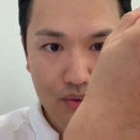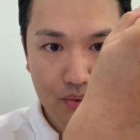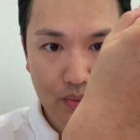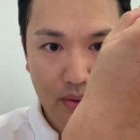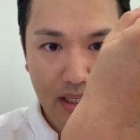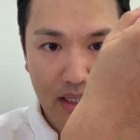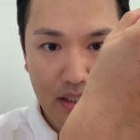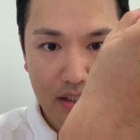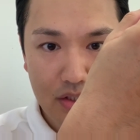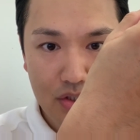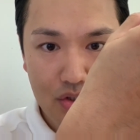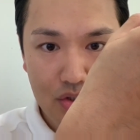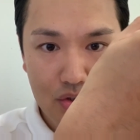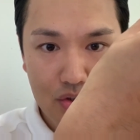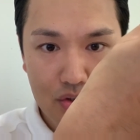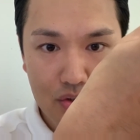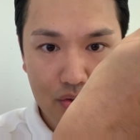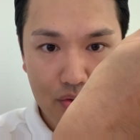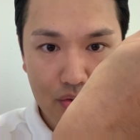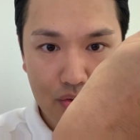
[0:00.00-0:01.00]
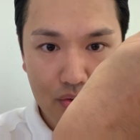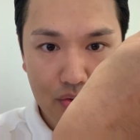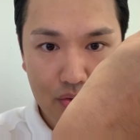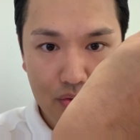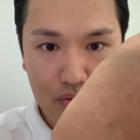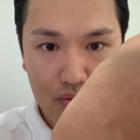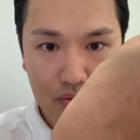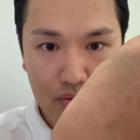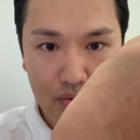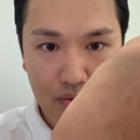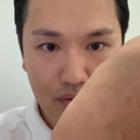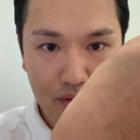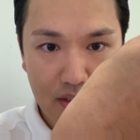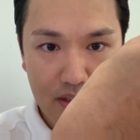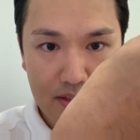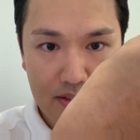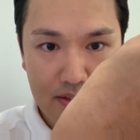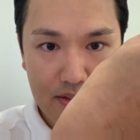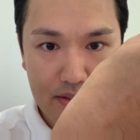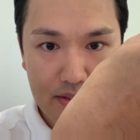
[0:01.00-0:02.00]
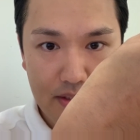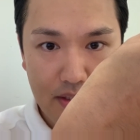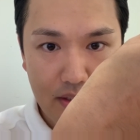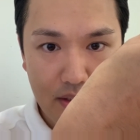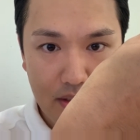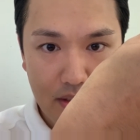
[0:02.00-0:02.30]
range you could do this.